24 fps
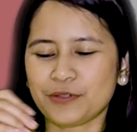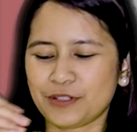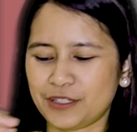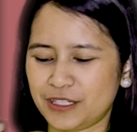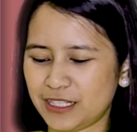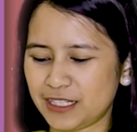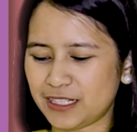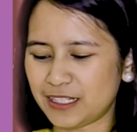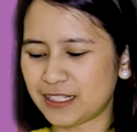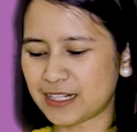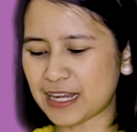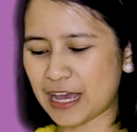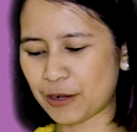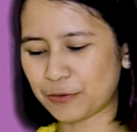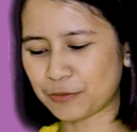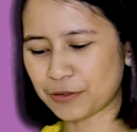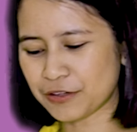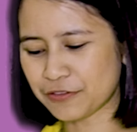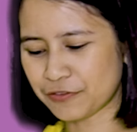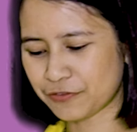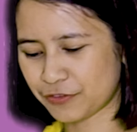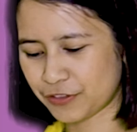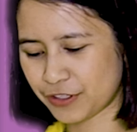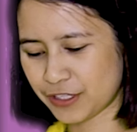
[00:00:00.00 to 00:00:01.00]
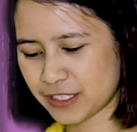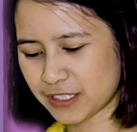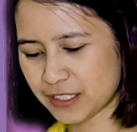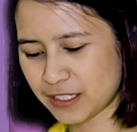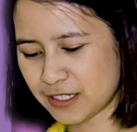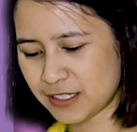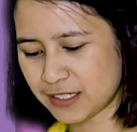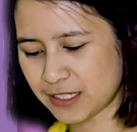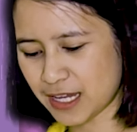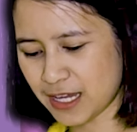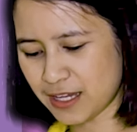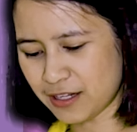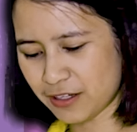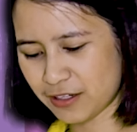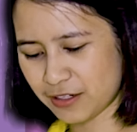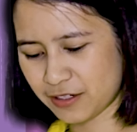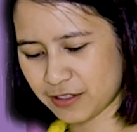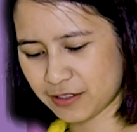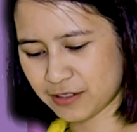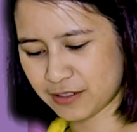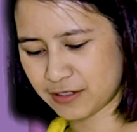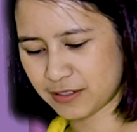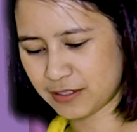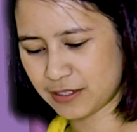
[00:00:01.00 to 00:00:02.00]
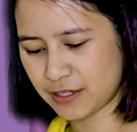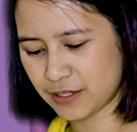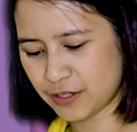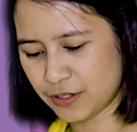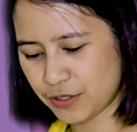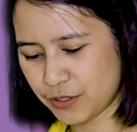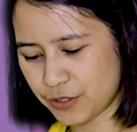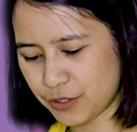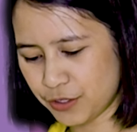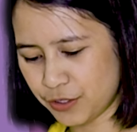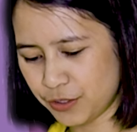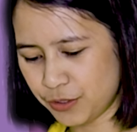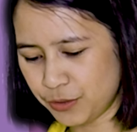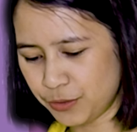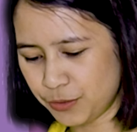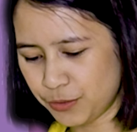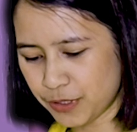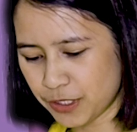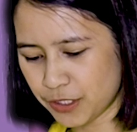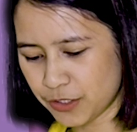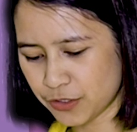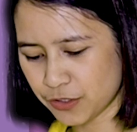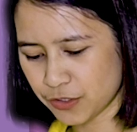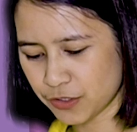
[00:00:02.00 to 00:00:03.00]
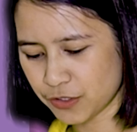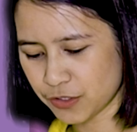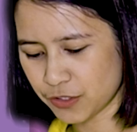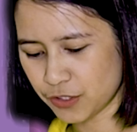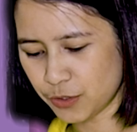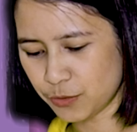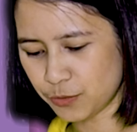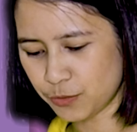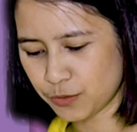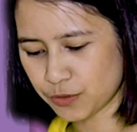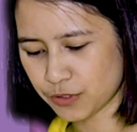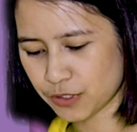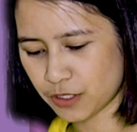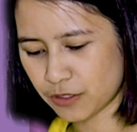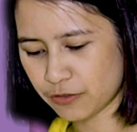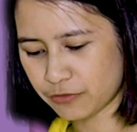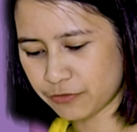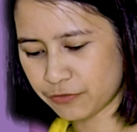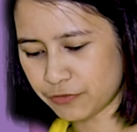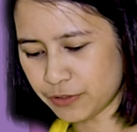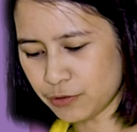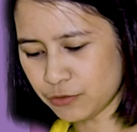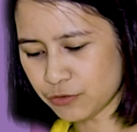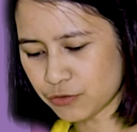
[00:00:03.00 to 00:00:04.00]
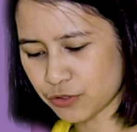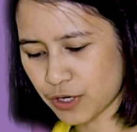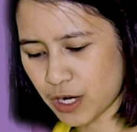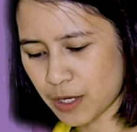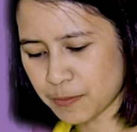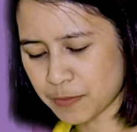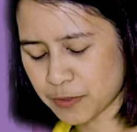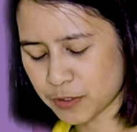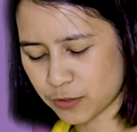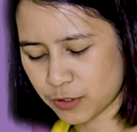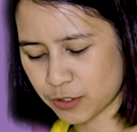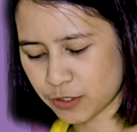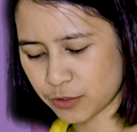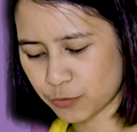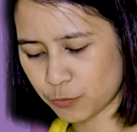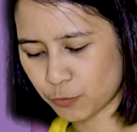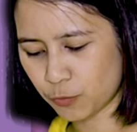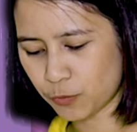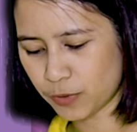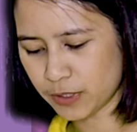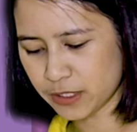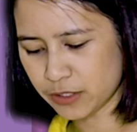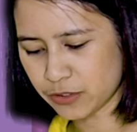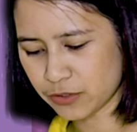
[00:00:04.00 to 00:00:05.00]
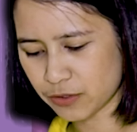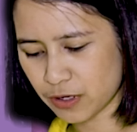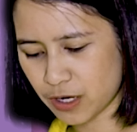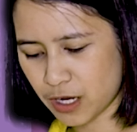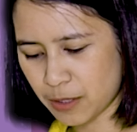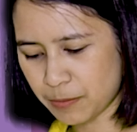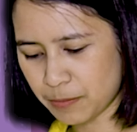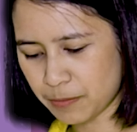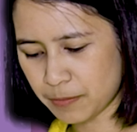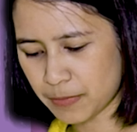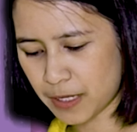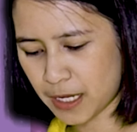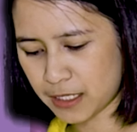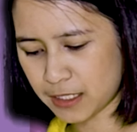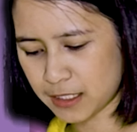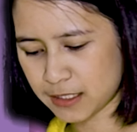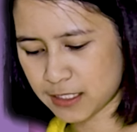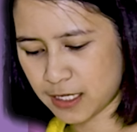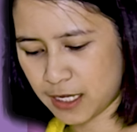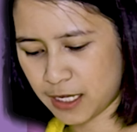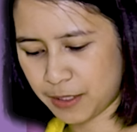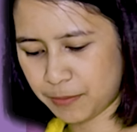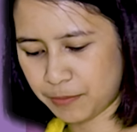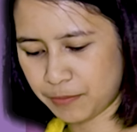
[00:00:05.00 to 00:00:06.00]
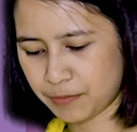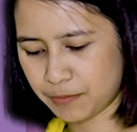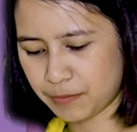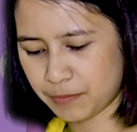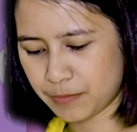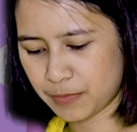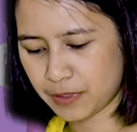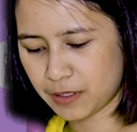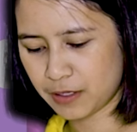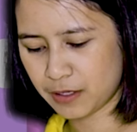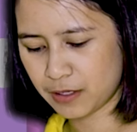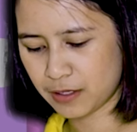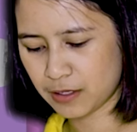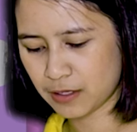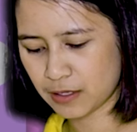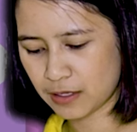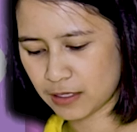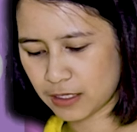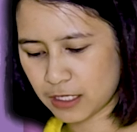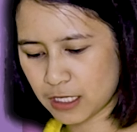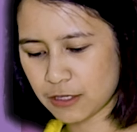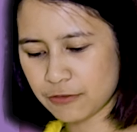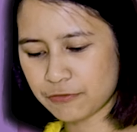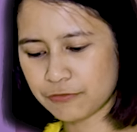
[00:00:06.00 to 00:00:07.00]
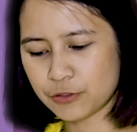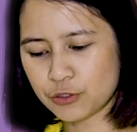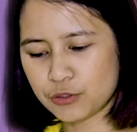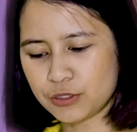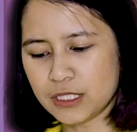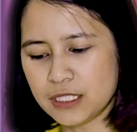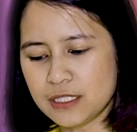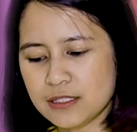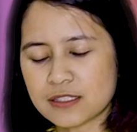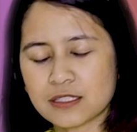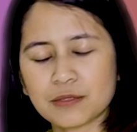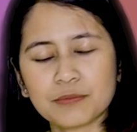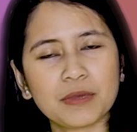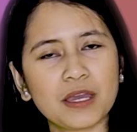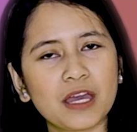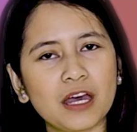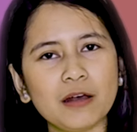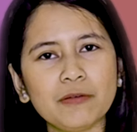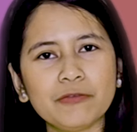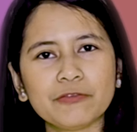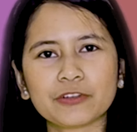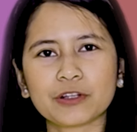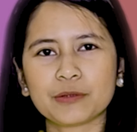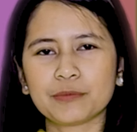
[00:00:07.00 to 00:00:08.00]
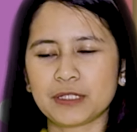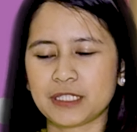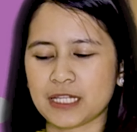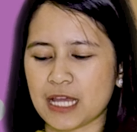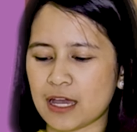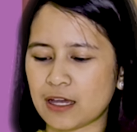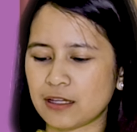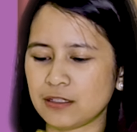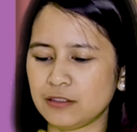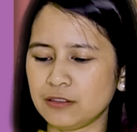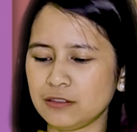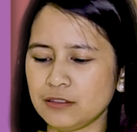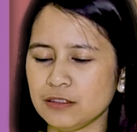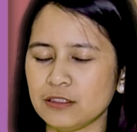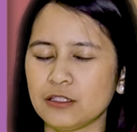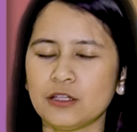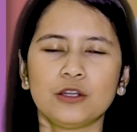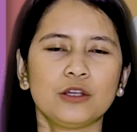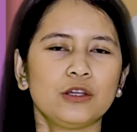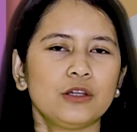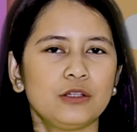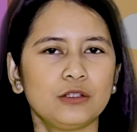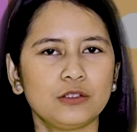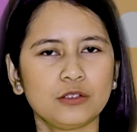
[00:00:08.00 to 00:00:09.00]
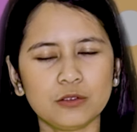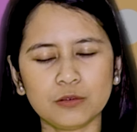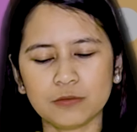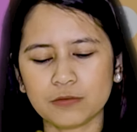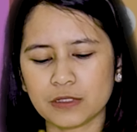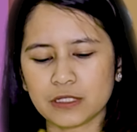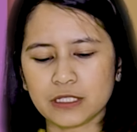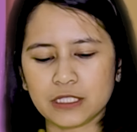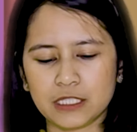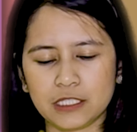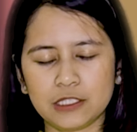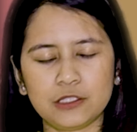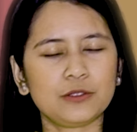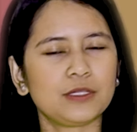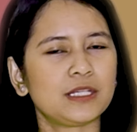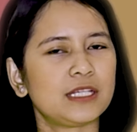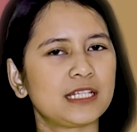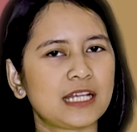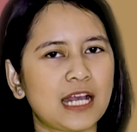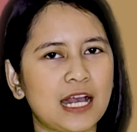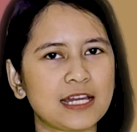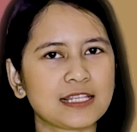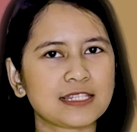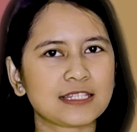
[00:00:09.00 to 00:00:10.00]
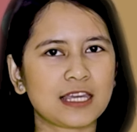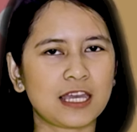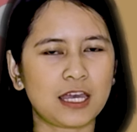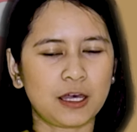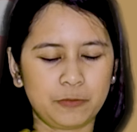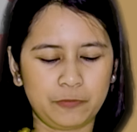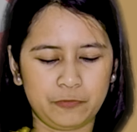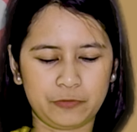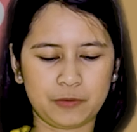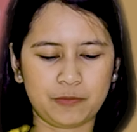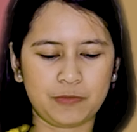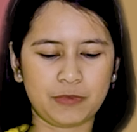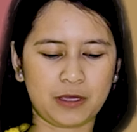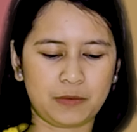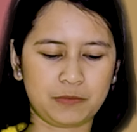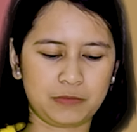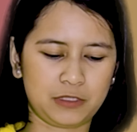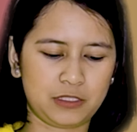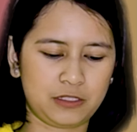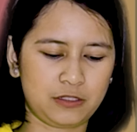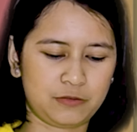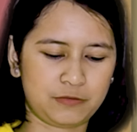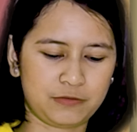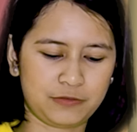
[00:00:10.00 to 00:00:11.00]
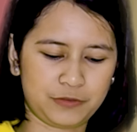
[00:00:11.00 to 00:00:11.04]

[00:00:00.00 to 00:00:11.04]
it in our first container. You can just use a few drops or 1 drop at a time. If you need some help from an adult, don't worry, you can ask help from them too.